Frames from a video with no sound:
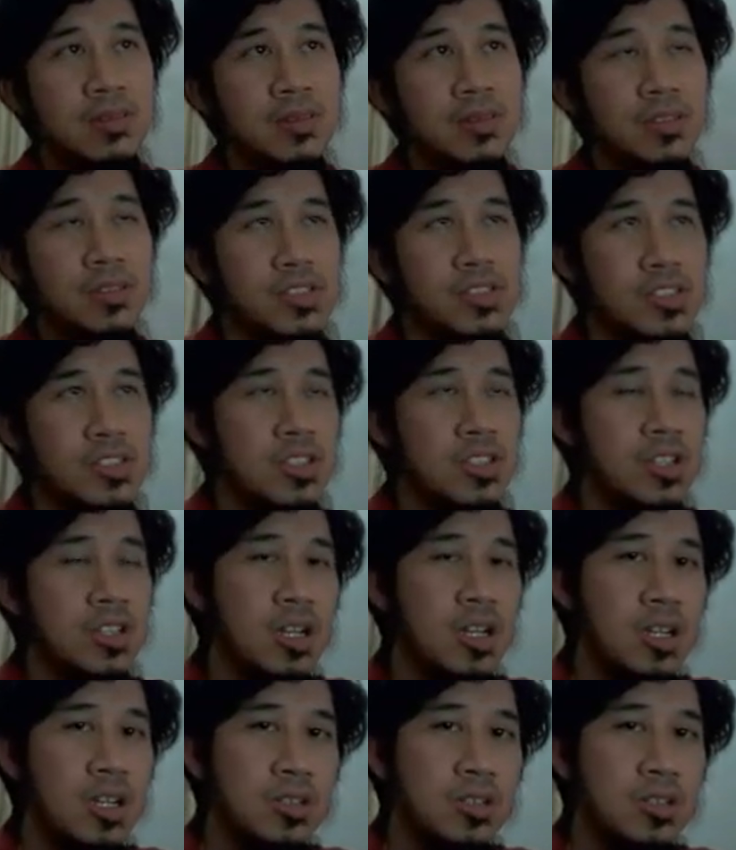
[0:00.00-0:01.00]
which is
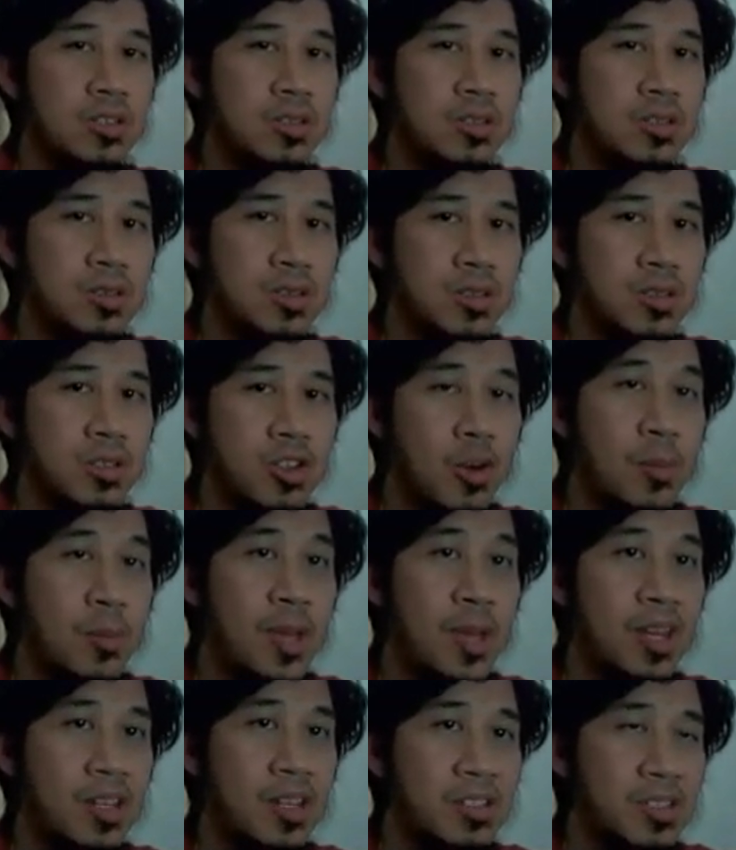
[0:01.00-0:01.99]
the
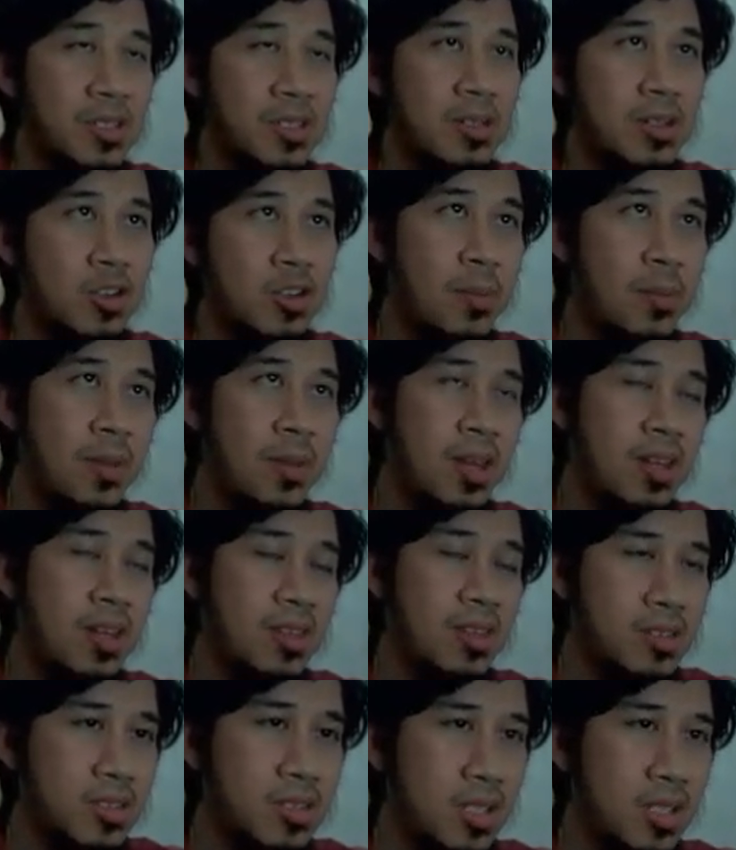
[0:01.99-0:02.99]
copy
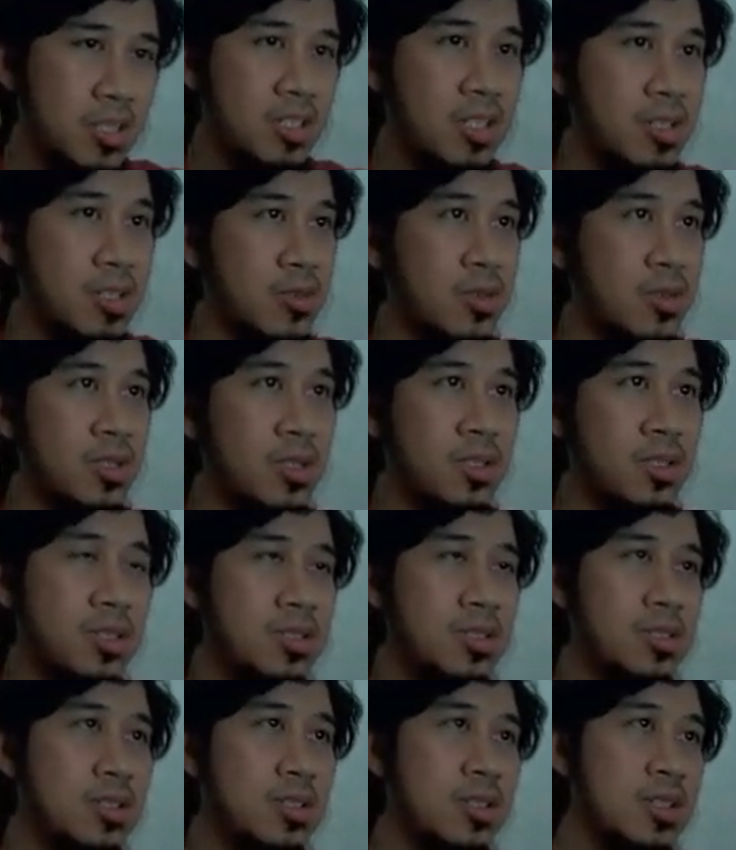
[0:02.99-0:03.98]
editing section, which
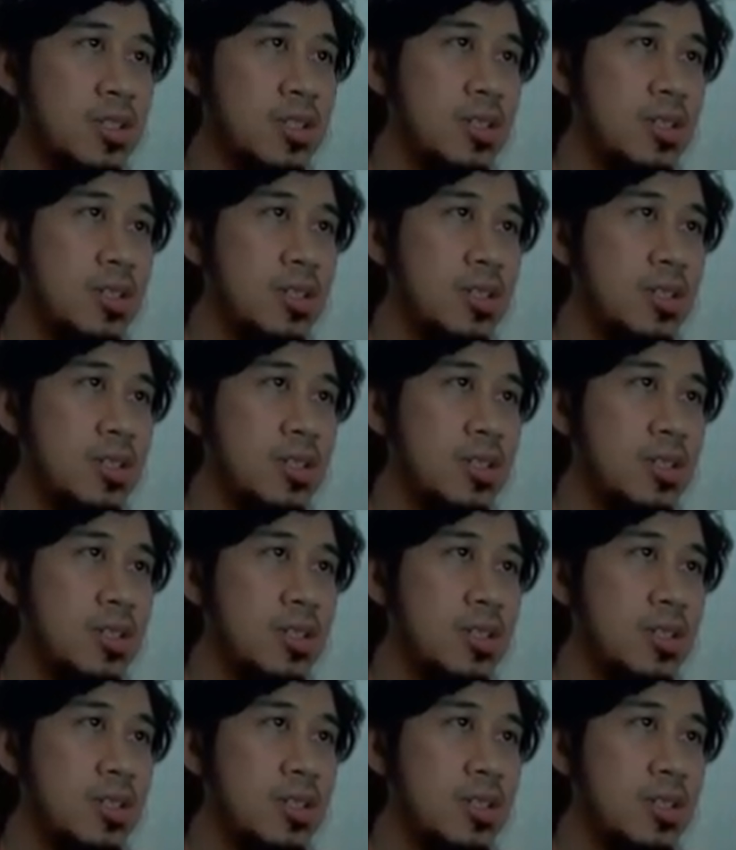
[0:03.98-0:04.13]
is